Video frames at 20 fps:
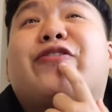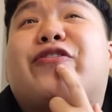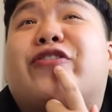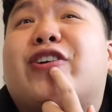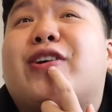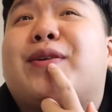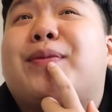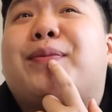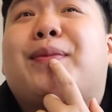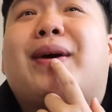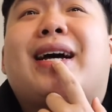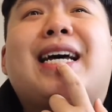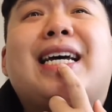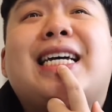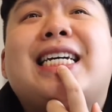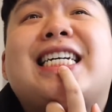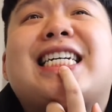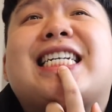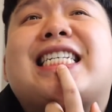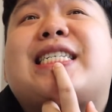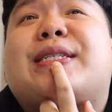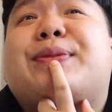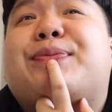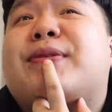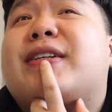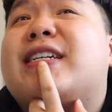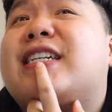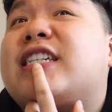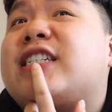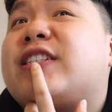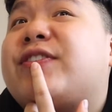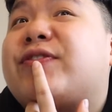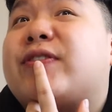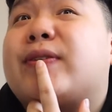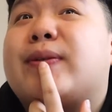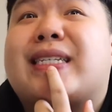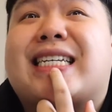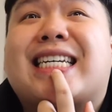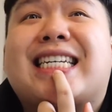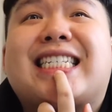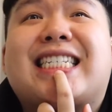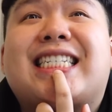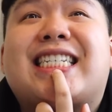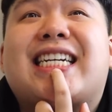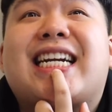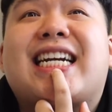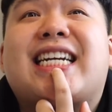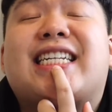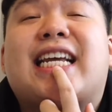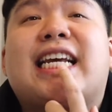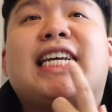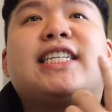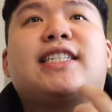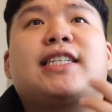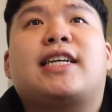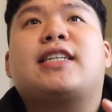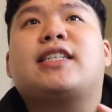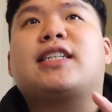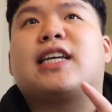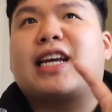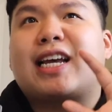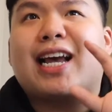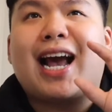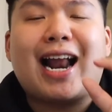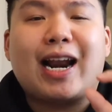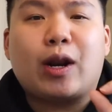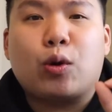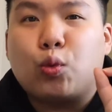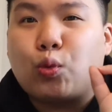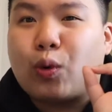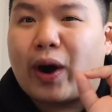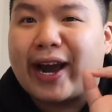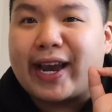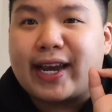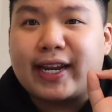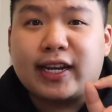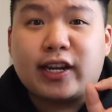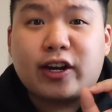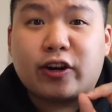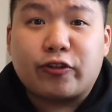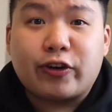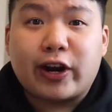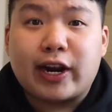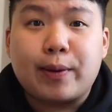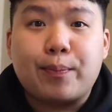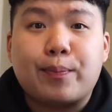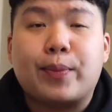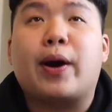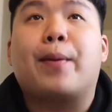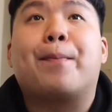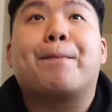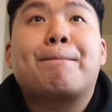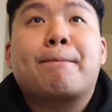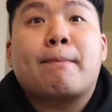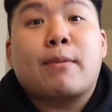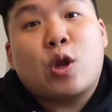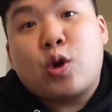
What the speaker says: From my experience from yesterday, day 6, it kind of whitened it already, but